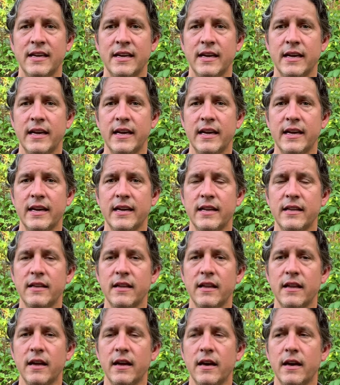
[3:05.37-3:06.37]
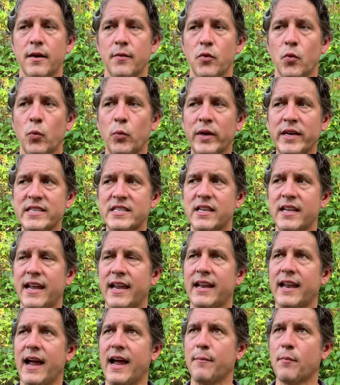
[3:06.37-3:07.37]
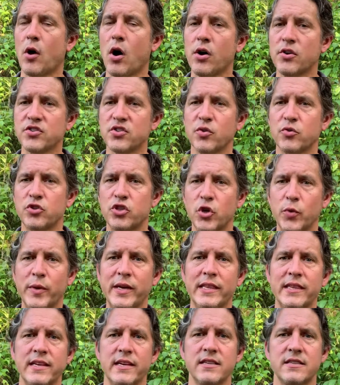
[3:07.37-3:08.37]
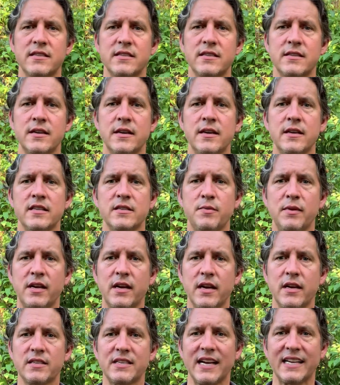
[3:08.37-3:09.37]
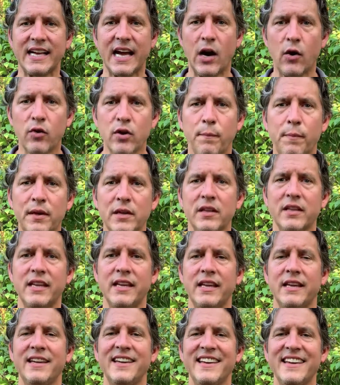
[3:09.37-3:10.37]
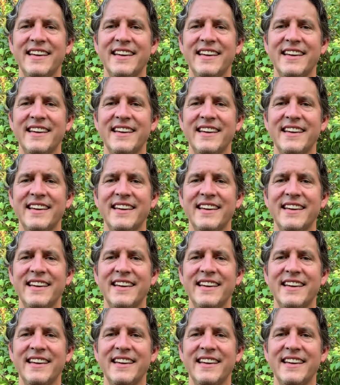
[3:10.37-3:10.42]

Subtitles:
And the reason that I'm also doing this is because accountability,